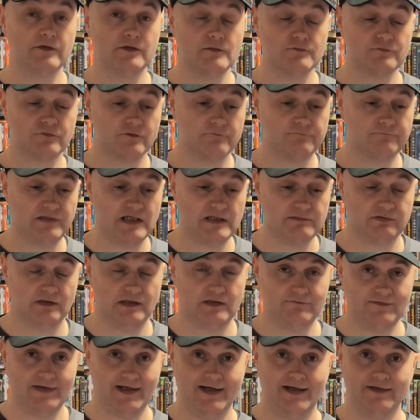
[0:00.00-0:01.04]
number of people
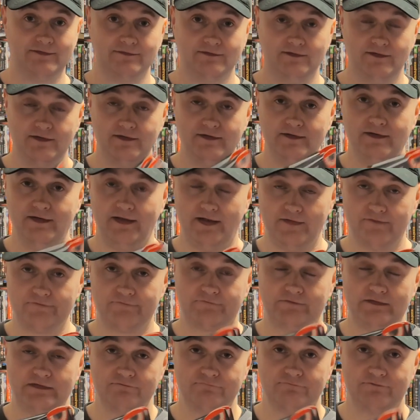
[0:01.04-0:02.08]
I've had
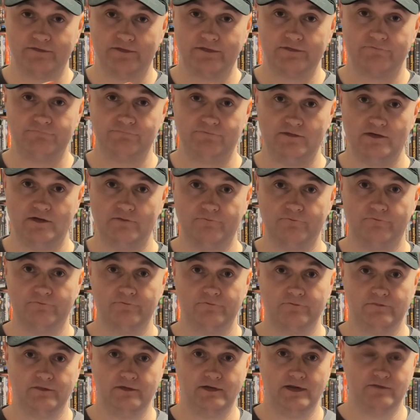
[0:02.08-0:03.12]
asking for this film
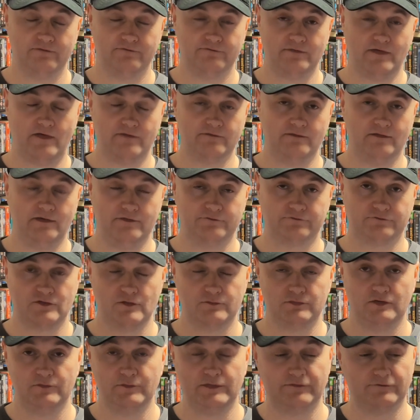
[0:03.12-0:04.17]
inside the last
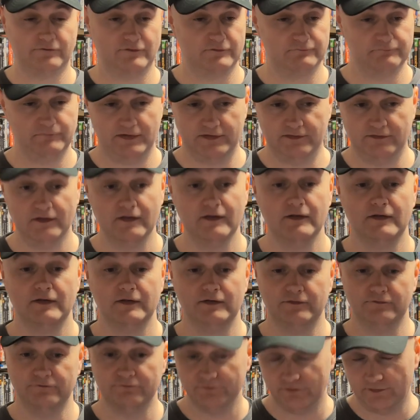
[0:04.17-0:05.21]
couple of weeks has been
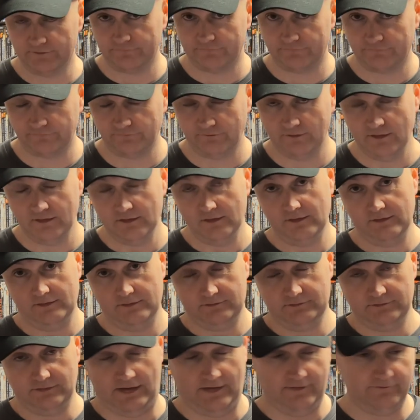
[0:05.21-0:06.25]
nuts.
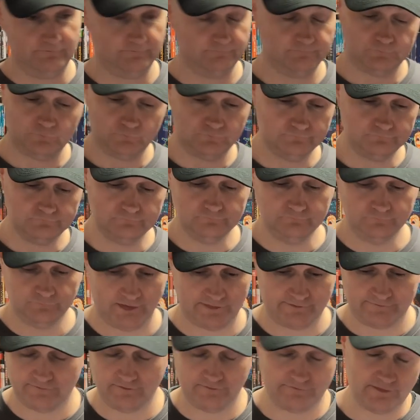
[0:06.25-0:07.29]
And,
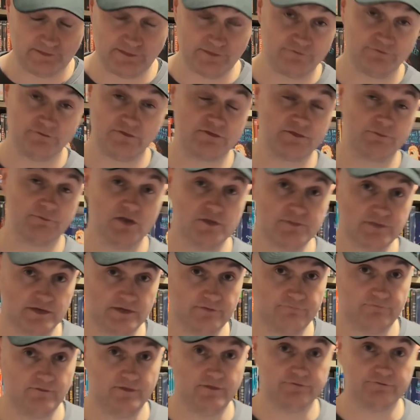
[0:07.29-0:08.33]
well, they didn't disappoint me
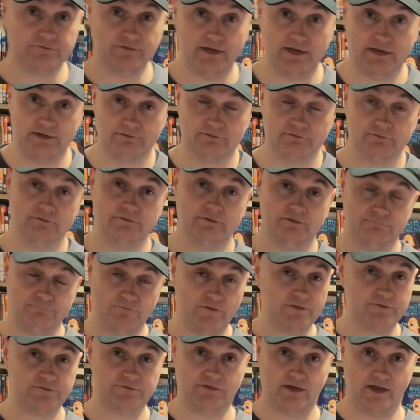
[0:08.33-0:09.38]
on the first day.
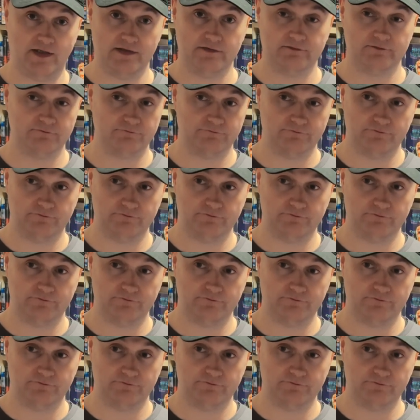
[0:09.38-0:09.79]
First day,